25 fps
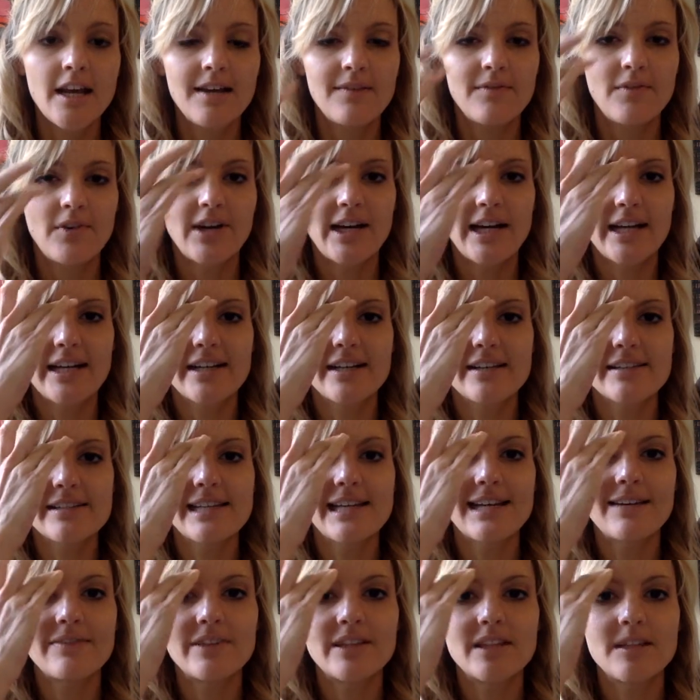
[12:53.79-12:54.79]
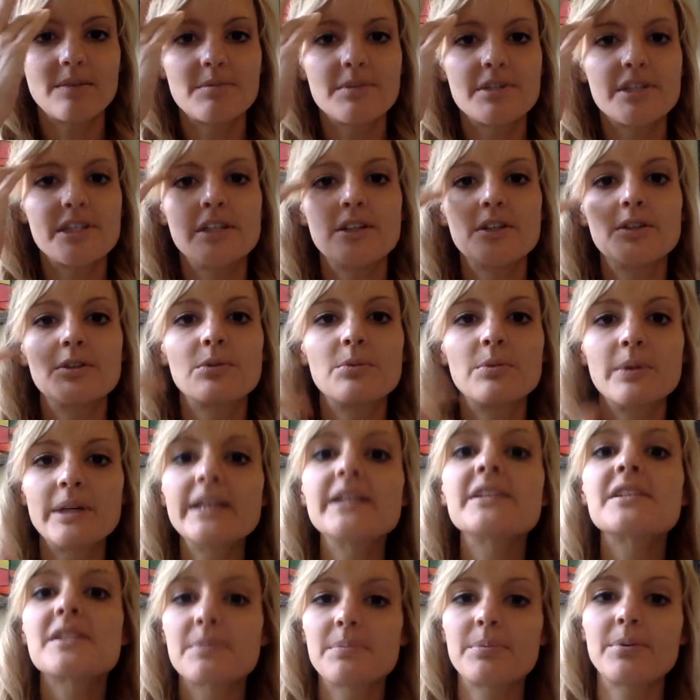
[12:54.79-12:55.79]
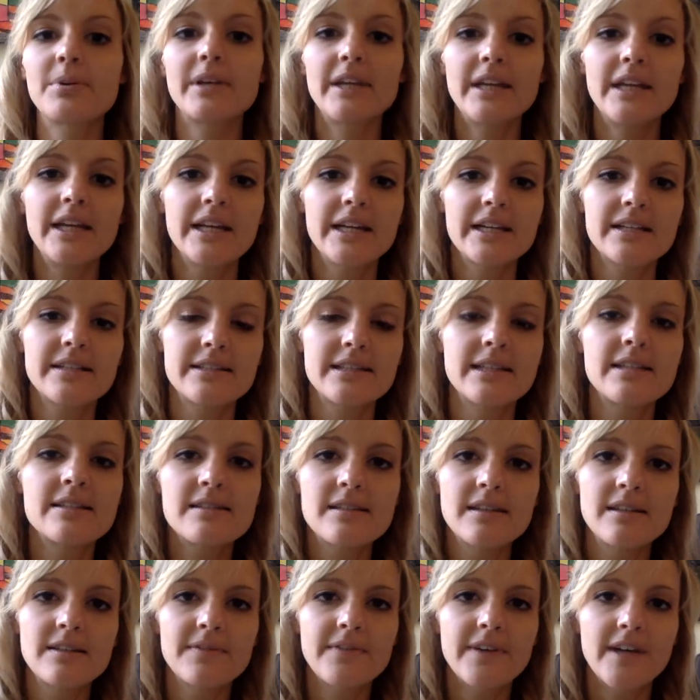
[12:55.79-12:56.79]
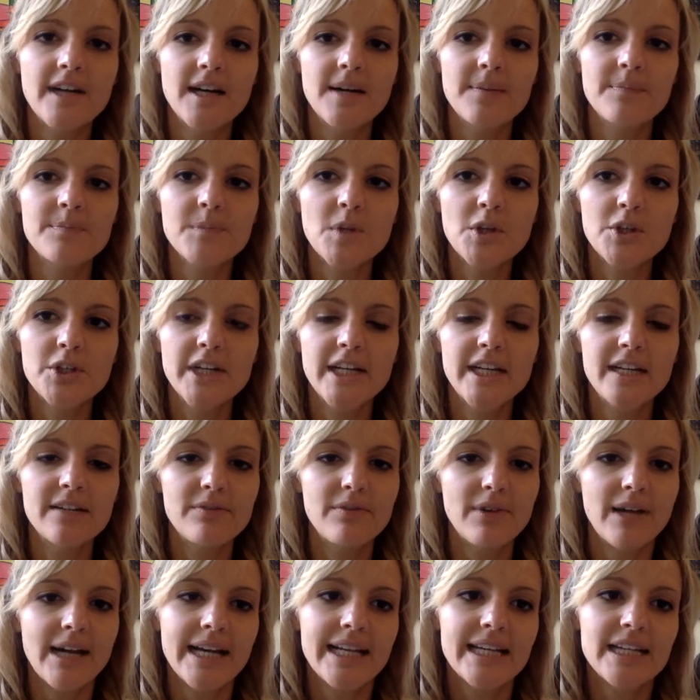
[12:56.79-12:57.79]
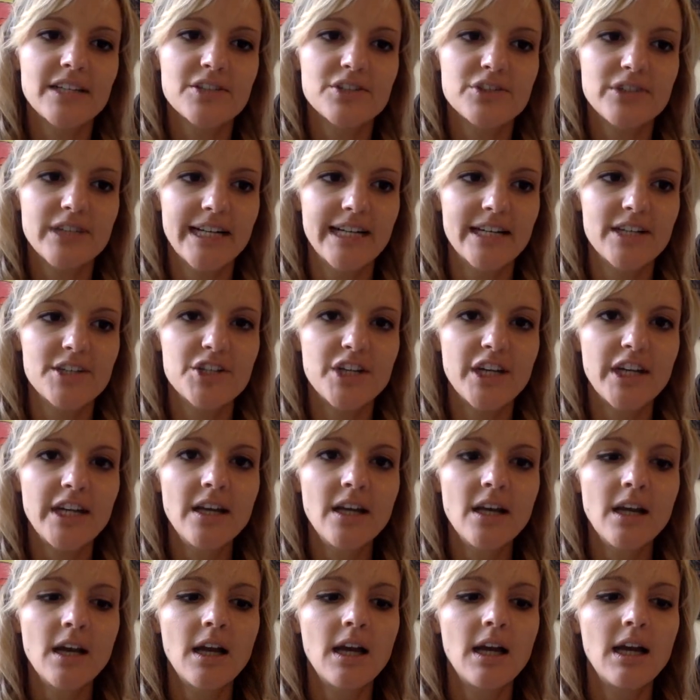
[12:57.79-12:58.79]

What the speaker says: Veronica's having them do what is a pretty extensive creative writing strategy,